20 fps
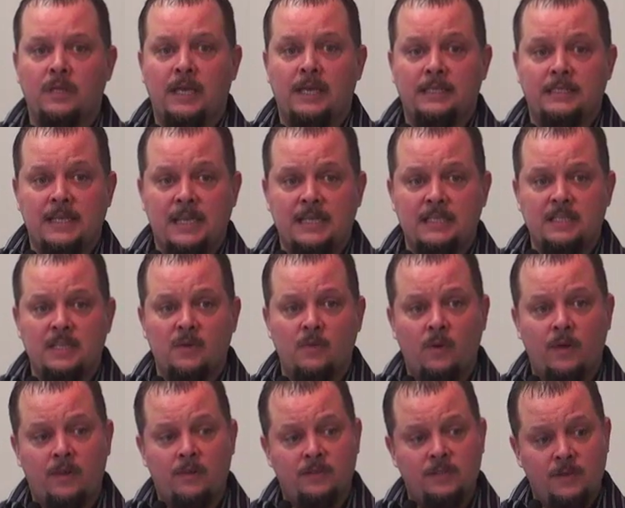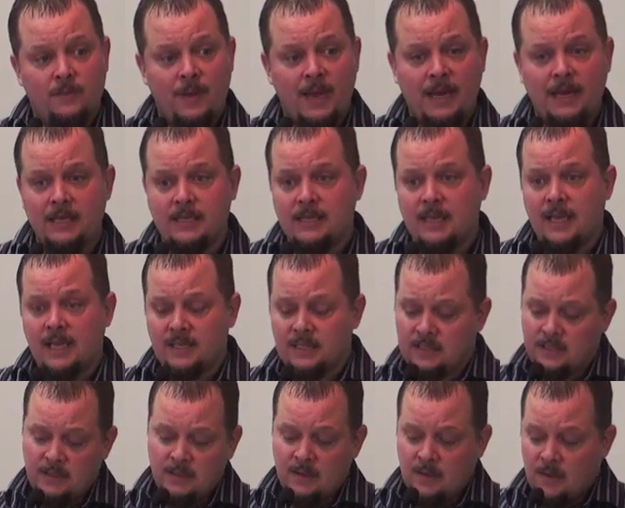like testing, whether it's a Becky
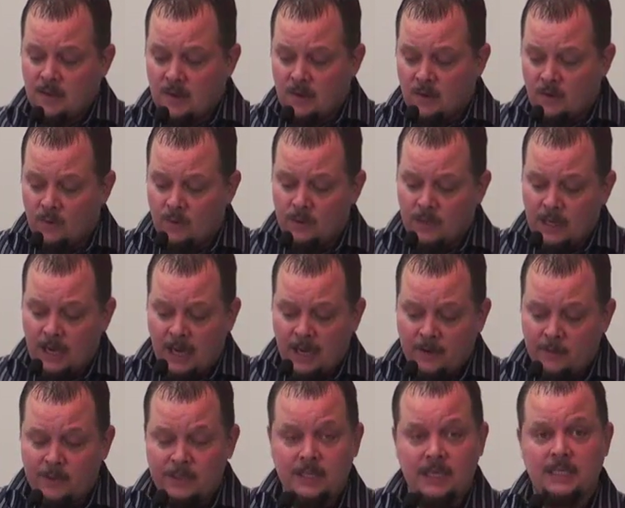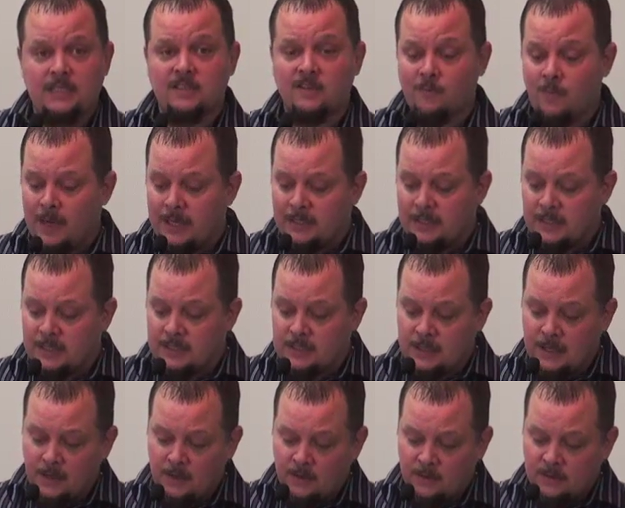test or the Iowa test of basic
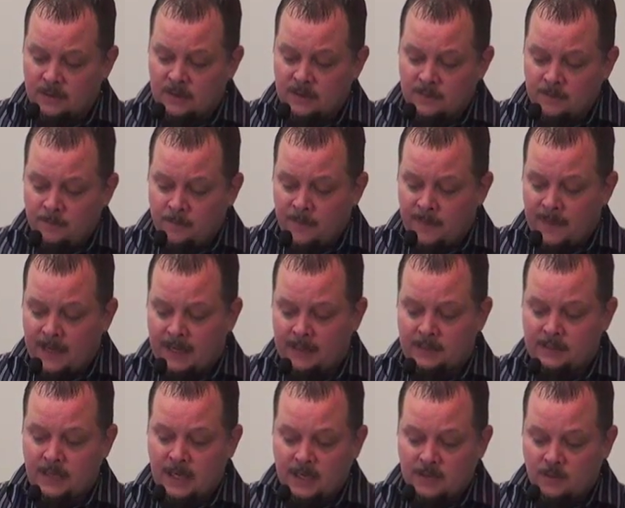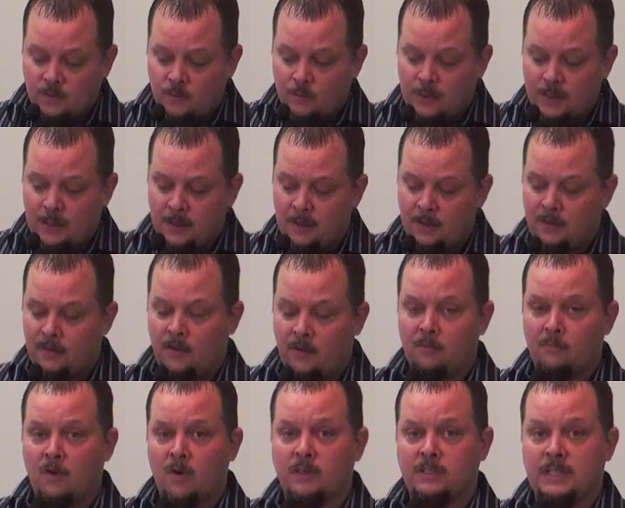skills, that test will be
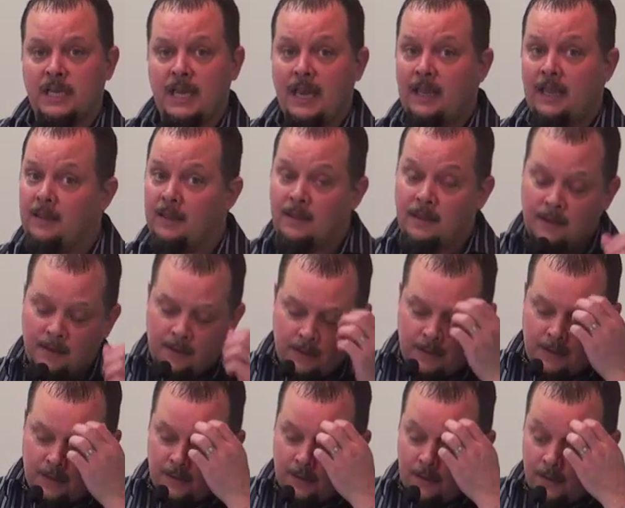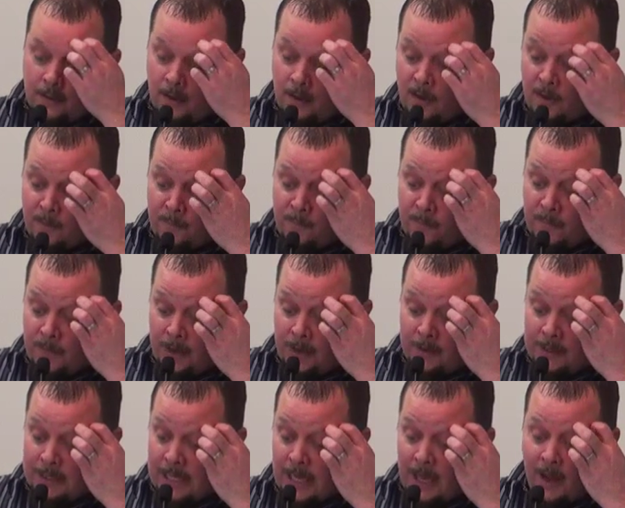on March 8th here
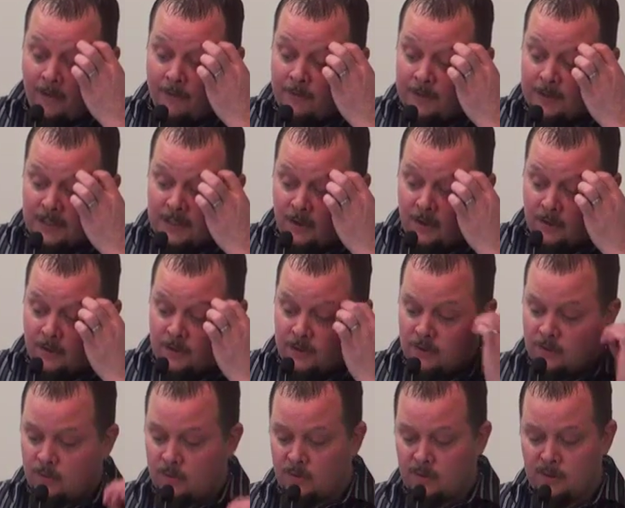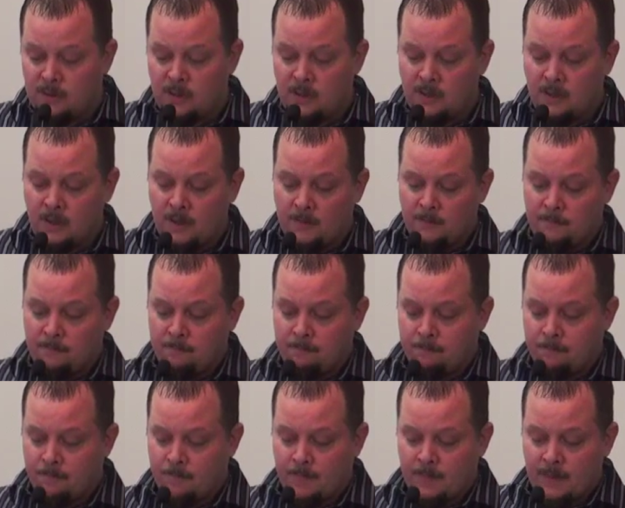at the office, and also on the
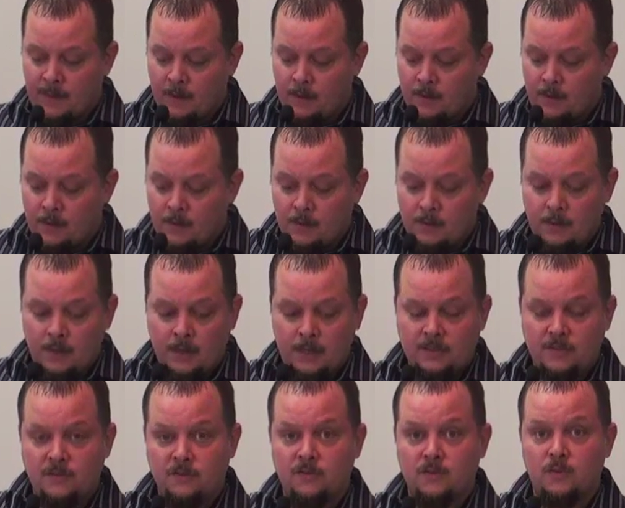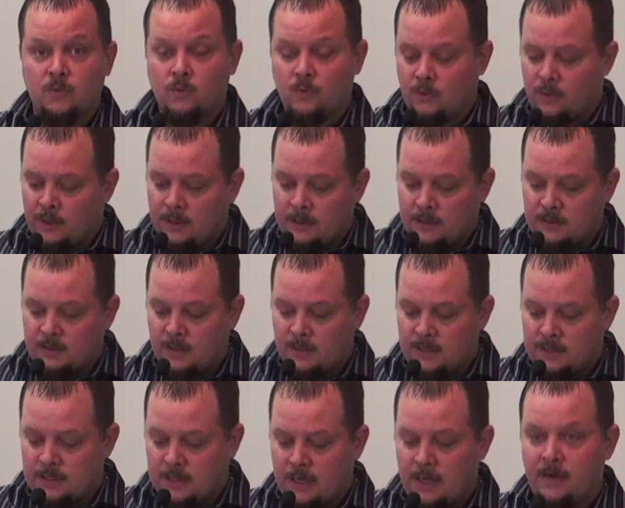Eastern Shore at the
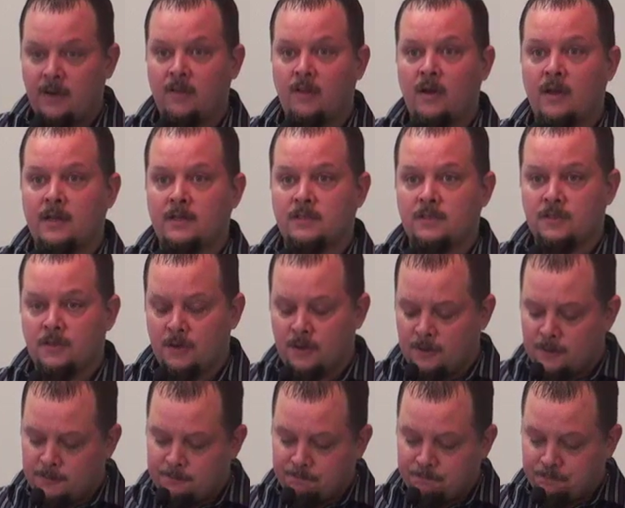Sunnyside Alliance Church.